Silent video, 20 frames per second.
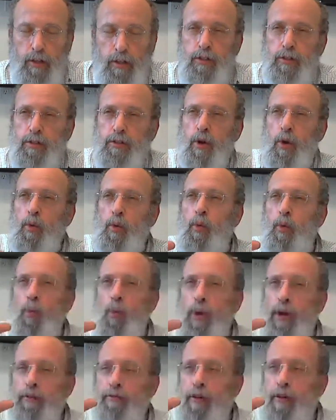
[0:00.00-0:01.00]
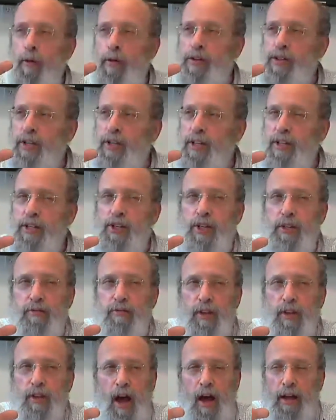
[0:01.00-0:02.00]
So we're focusing this
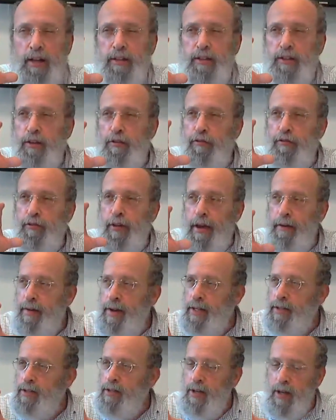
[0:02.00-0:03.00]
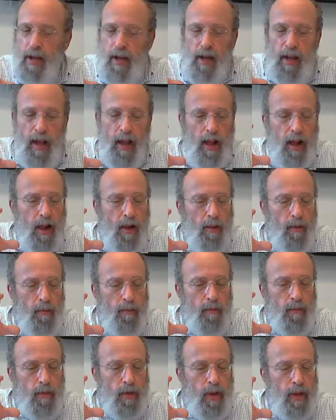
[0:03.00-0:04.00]
evening on Tiferet,
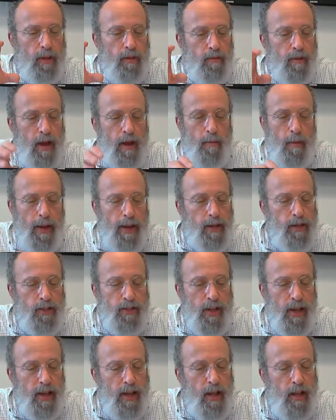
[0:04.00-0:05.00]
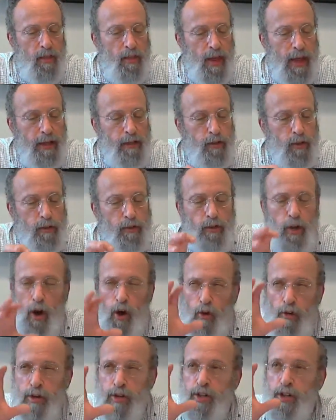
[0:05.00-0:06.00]
and the rabbi is saying that
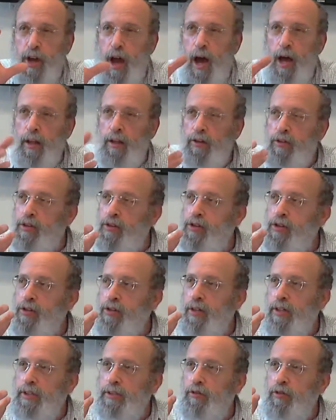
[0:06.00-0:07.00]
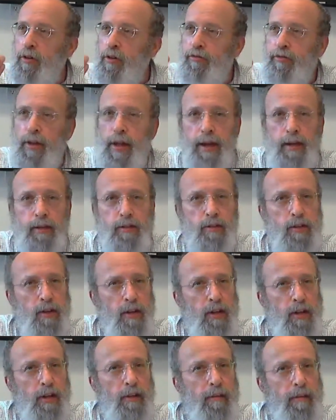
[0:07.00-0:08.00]
Torah scholars reflect
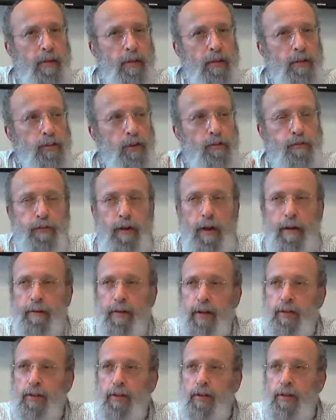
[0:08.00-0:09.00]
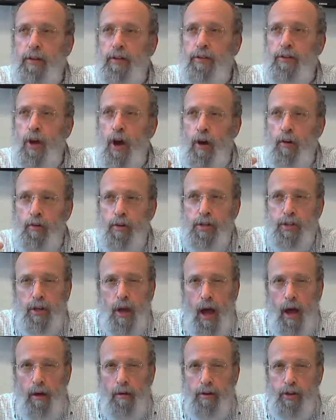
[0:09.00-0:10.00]
Tiferet. Torah
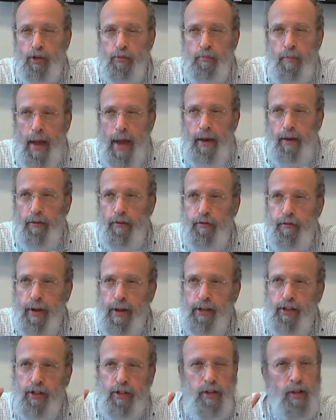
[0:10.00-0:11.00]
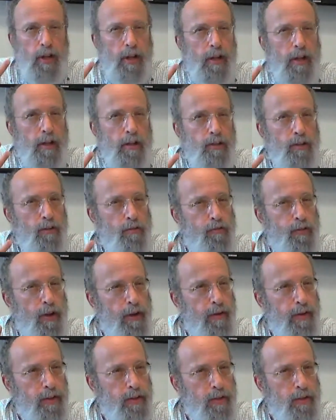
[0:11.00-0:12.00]
scholars manifest
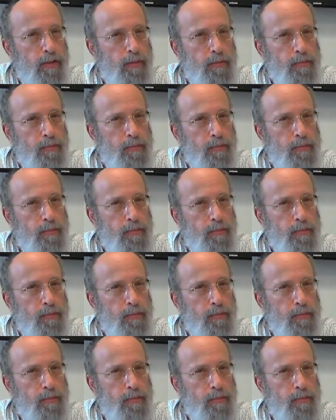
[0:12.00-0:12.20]
Tiferet.